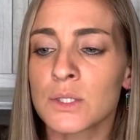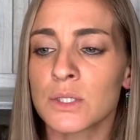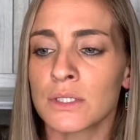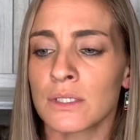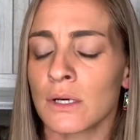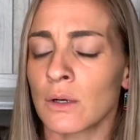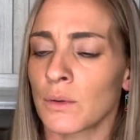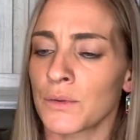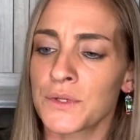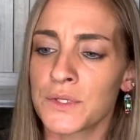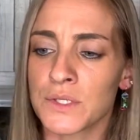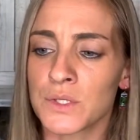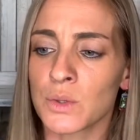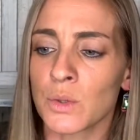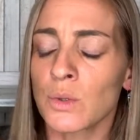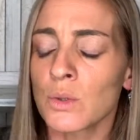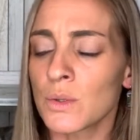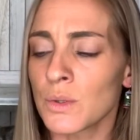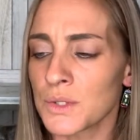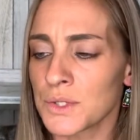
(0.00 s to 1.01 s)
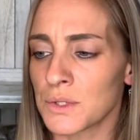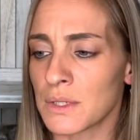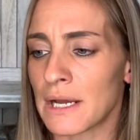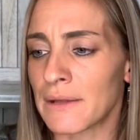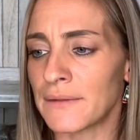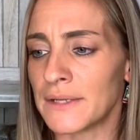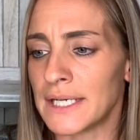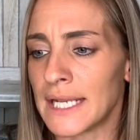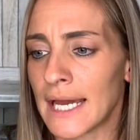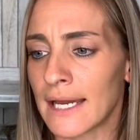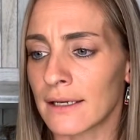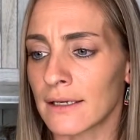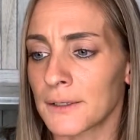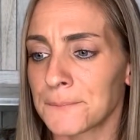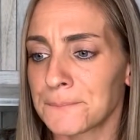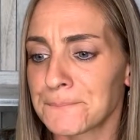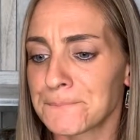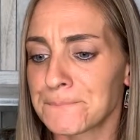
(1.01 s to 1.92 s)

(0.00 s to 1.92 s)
no, the stole goes around the neck.